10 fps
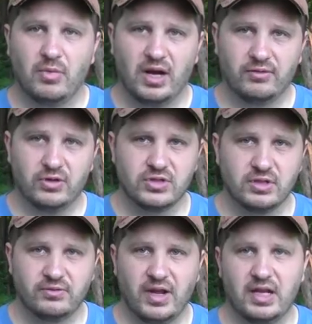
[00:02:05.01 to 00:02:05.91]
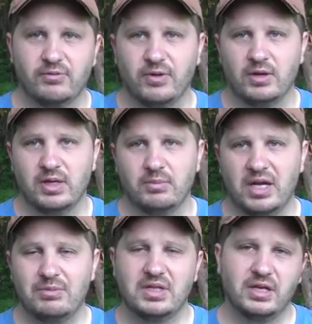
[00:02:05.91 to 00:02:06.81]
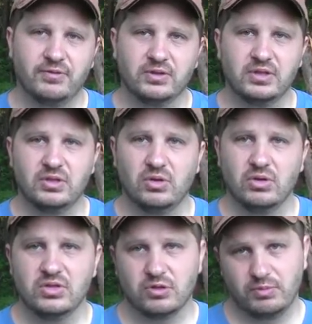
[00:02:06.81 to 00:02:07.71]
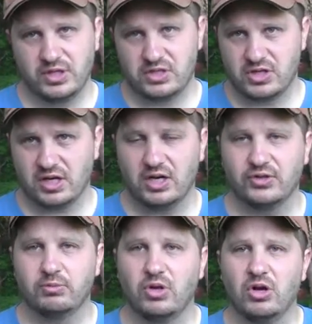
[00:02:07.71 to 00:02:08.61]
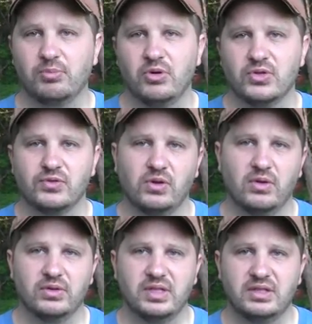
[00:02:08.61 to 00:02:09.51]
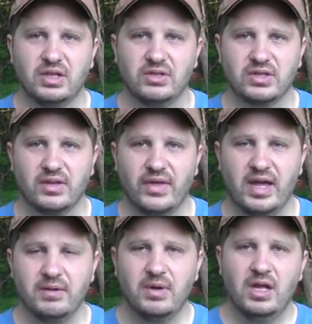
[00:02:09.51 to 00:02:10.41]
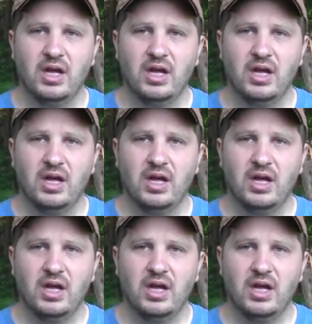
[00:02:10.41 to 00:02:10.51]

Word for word: My version of family friendly might be different than yours, so please check out the blog post for all the details on that.